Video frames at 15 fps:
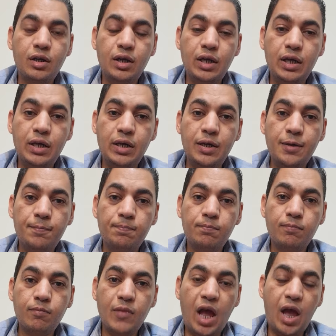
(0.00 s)
uh,
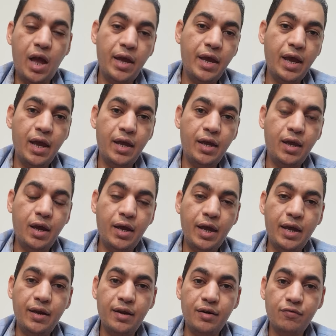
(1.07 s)
I, I, I
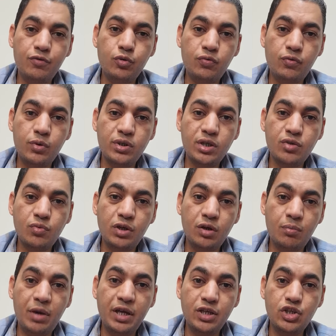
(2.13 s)
had a review for this one on
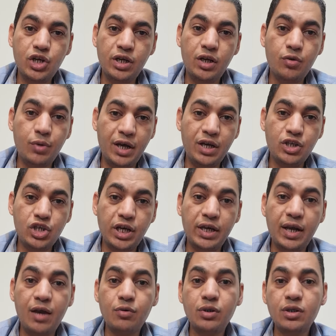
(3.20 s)
my channel. You can check
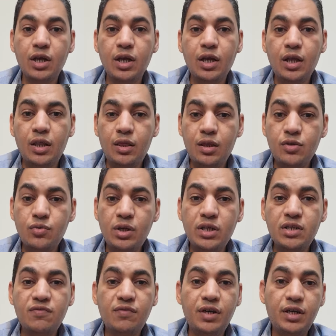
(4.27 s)
it out. This one
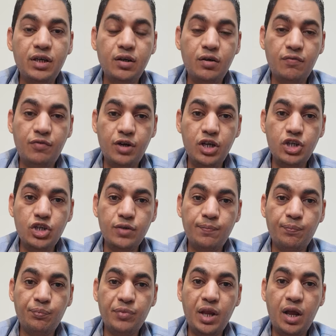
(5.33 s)
is very fresh.
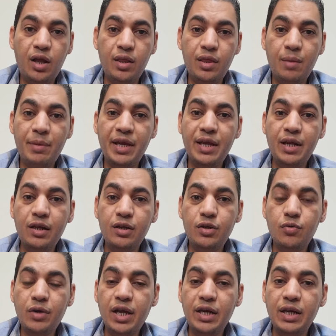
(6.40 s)
In the beginning,
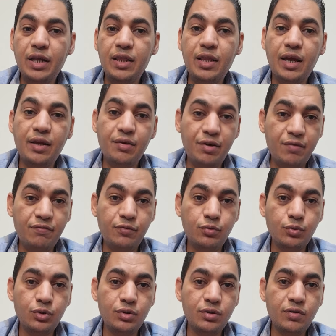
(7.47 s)
you can get the
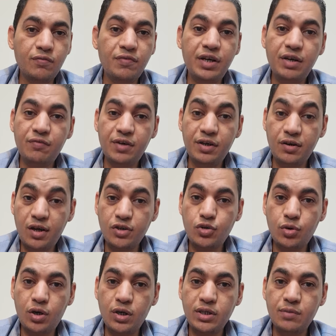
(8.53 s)
grapefruit, very very
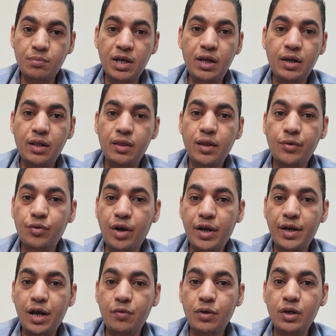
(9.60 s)
natural smell. The dry
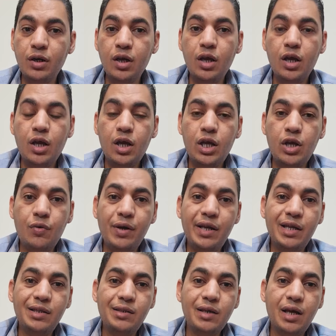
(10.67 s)
down, you will
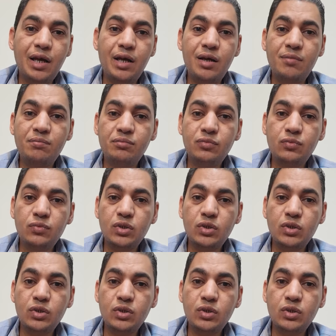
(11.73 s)
get um,